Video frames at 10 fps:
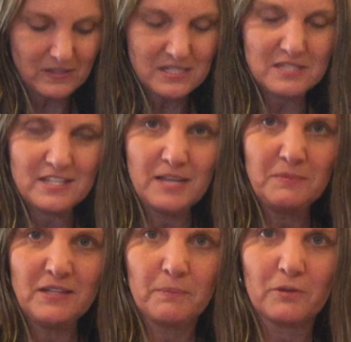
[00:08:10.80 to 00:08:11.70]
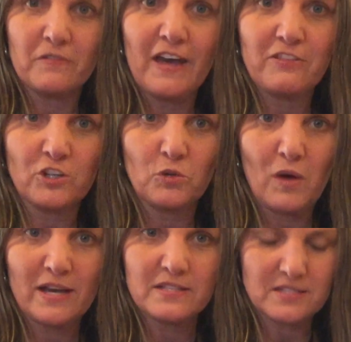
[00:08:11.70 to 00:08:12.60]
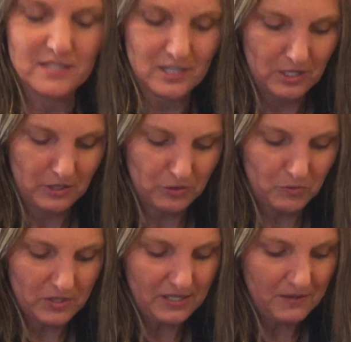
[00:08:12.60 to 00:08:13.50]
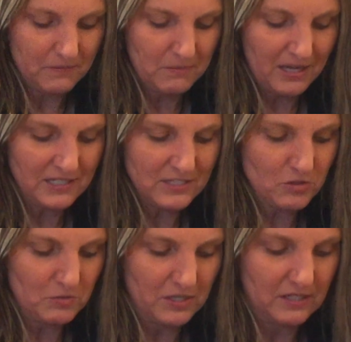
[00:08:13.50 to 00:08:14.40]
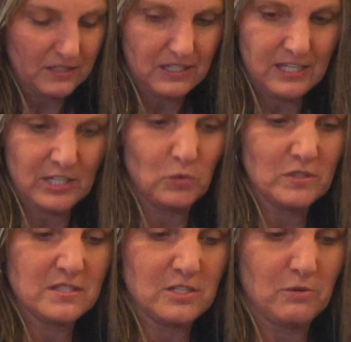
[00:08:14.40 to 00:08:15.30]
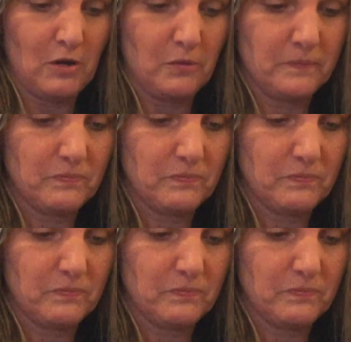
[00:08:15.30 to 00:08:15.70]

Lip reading: the same number that there was. 3 minus 3 equals 0.